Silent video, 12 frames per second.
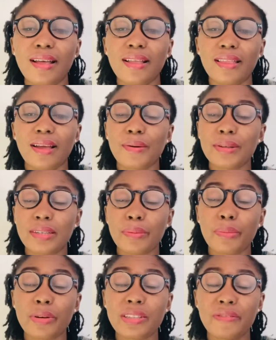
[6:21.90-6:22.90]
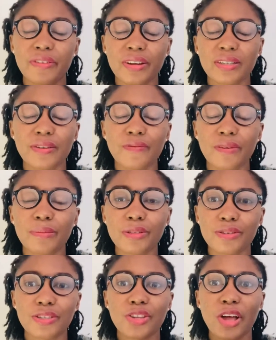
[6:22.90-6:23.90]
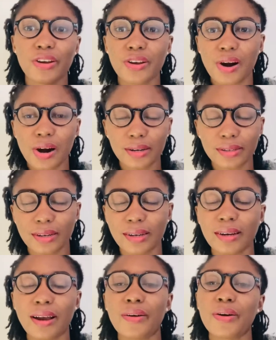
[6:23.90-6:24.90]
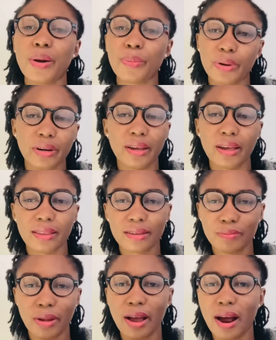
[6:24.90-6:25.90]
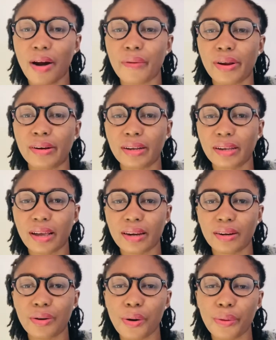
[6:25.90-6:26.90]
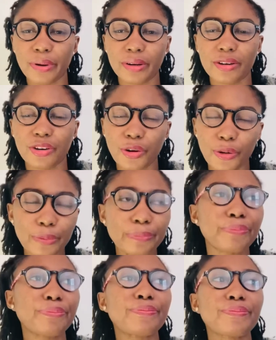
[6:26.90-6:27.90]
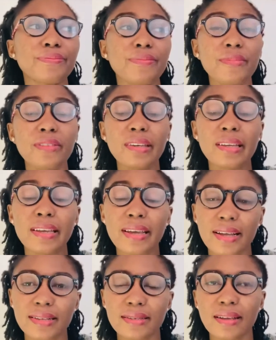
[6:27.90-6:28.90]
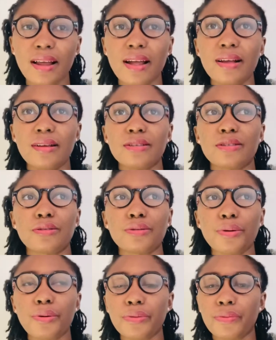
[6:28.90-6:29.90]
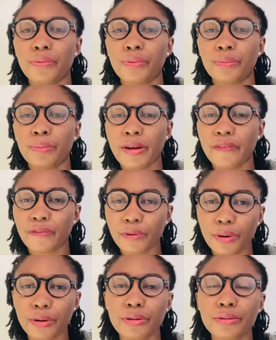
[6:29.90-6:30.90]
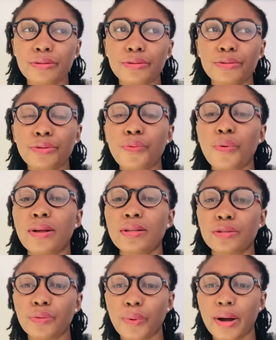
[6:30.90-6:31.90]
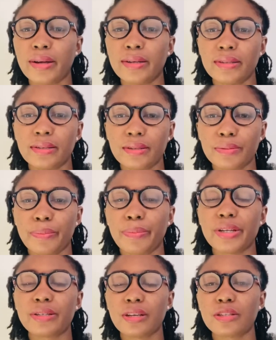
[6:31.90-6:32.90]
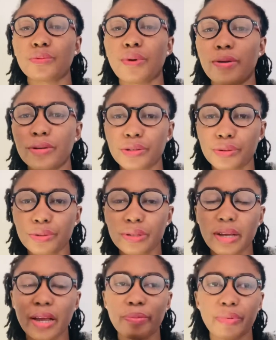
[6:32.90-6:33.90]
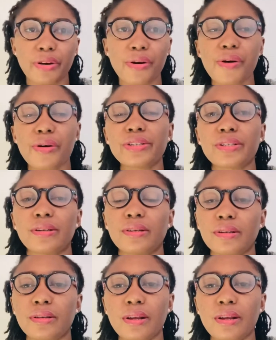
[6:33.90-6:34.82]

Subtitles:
That was a motivation for me to study hard and hurry up and get my RN and get it going, you know. Yes, so my floor used to do one-to-ones. Patients who are on suicide precaution,